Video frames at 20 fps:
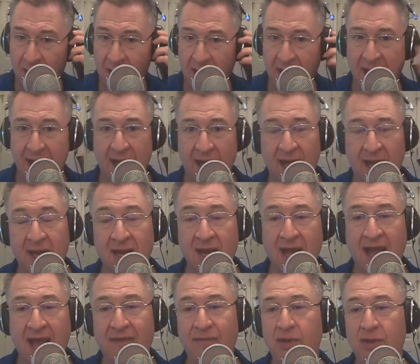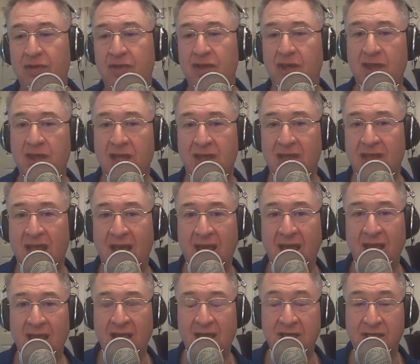And everything that
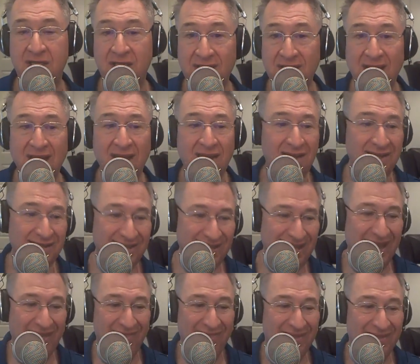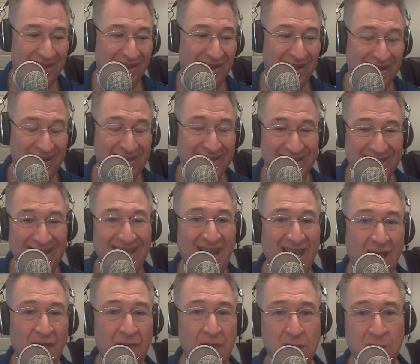they're going to see
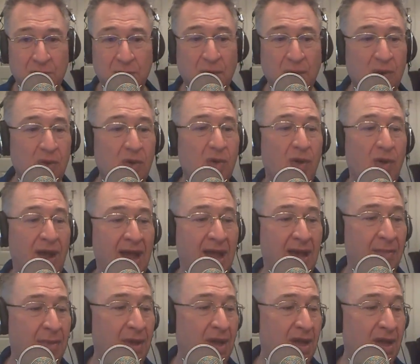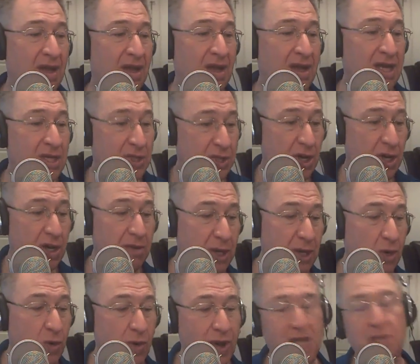on this program is going to be
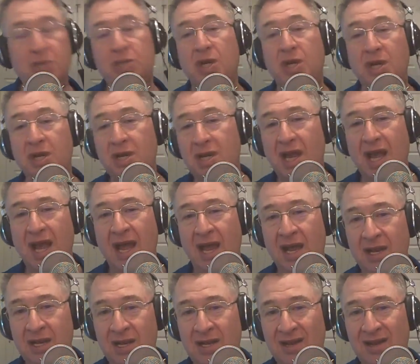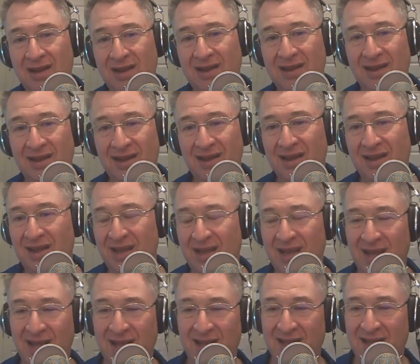questioned, and
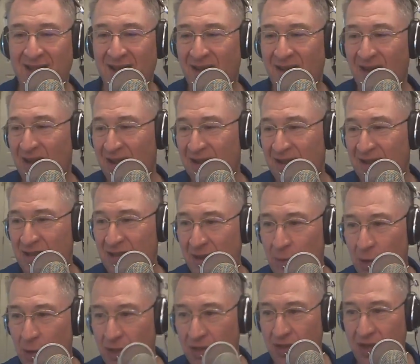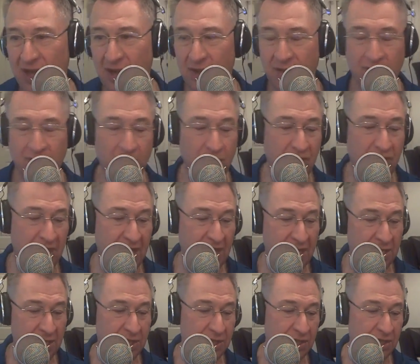they're going to double think through
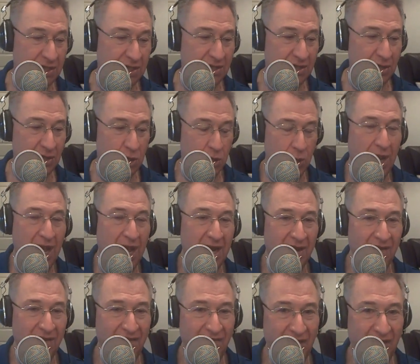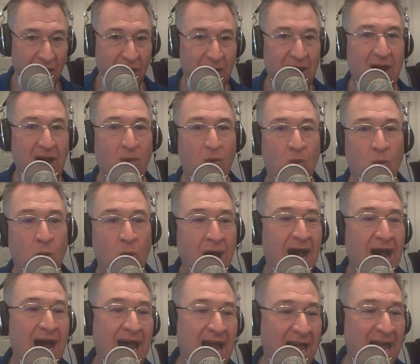things to try to figure out
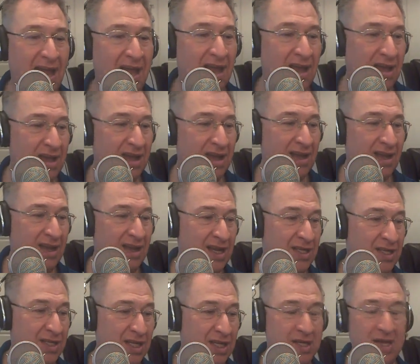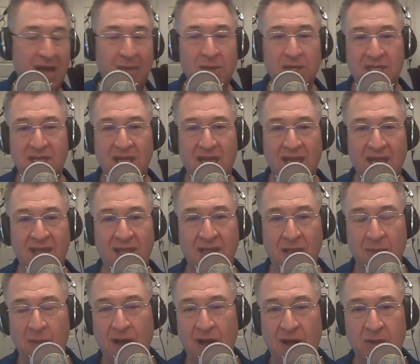why it's the dumbest thing that the
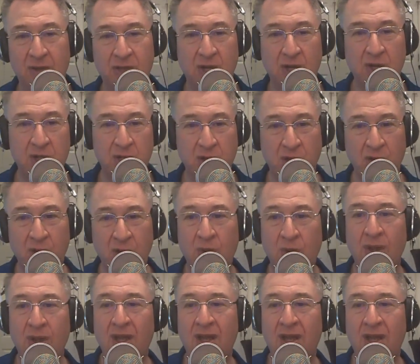Browns could do.